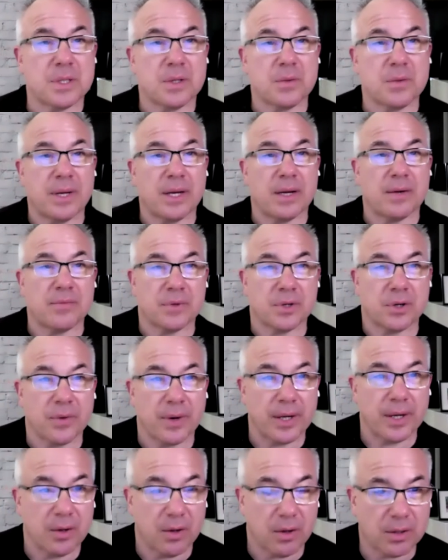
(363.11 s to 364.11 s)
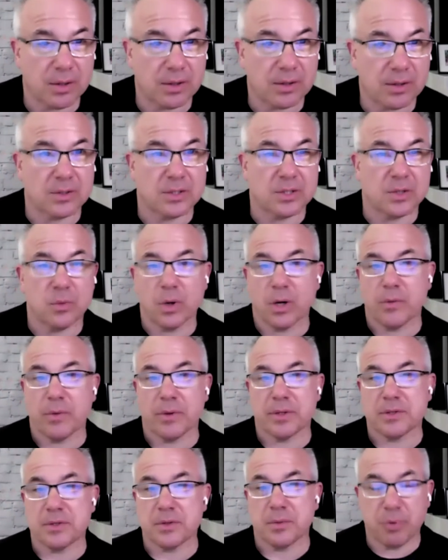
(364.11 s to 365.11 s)
we have the great honor to work
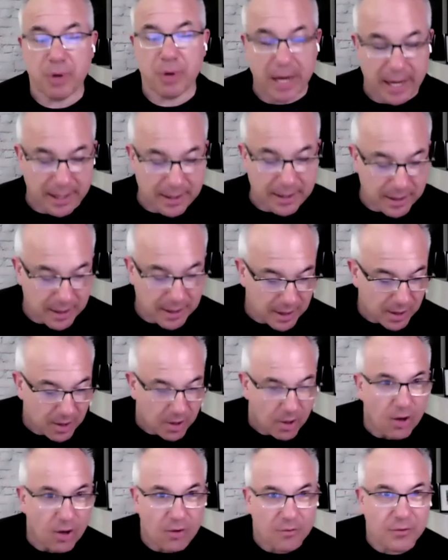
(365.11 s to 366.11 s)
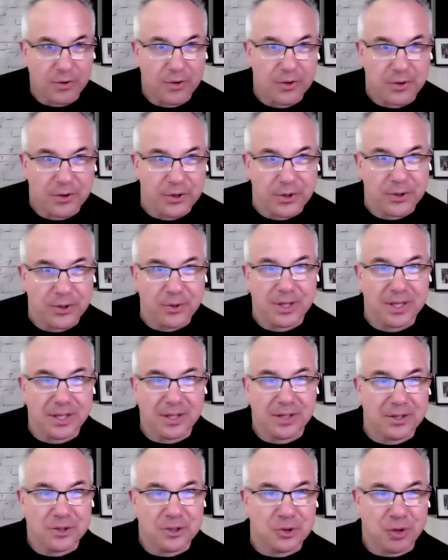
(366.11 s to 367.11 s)
with. So, Brad, all further ado, a
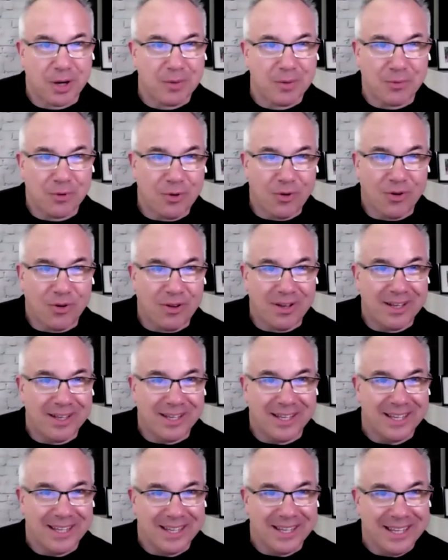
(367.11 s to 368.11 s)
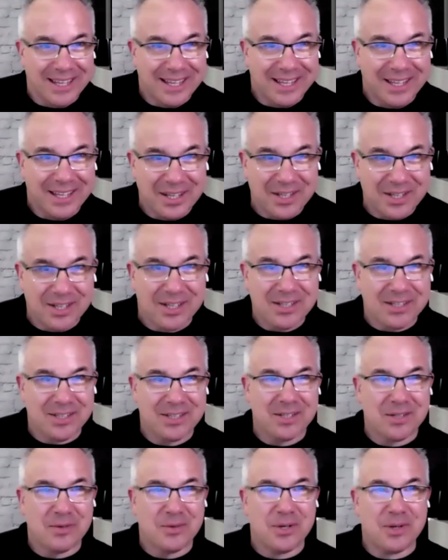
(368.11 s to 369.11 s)
little drum roll.
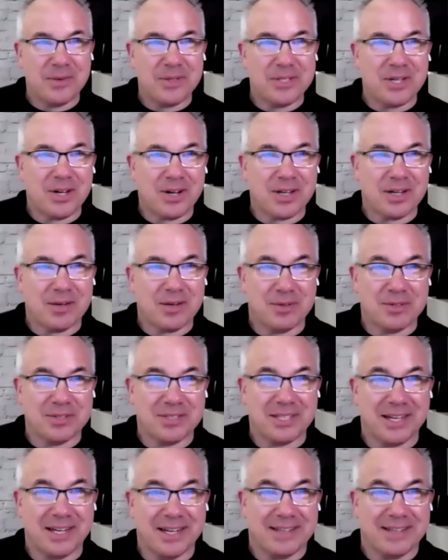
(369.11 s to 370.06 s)
What are we talking about today?